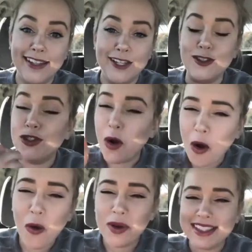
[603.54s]
You should
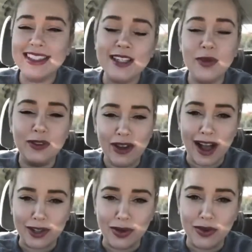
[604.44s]
always lead with
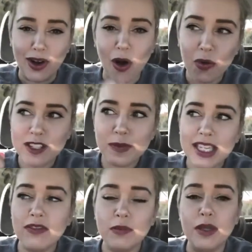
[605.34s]
value. Always be
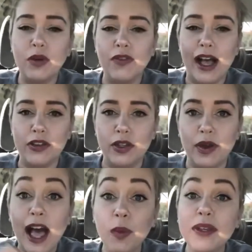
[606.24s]
giving people value.
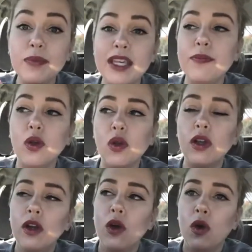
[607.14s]
Helping
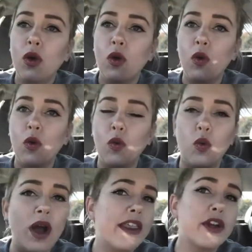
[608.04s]
people
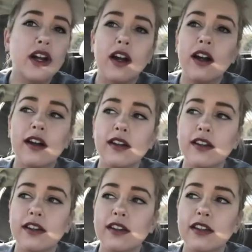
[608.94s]
whether
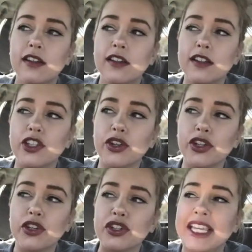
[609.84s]

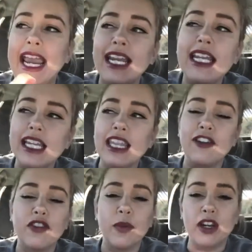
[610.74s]
you're gaining
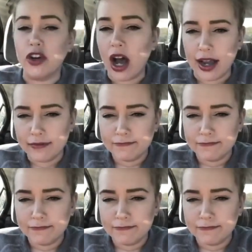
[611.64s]
anything from it or not.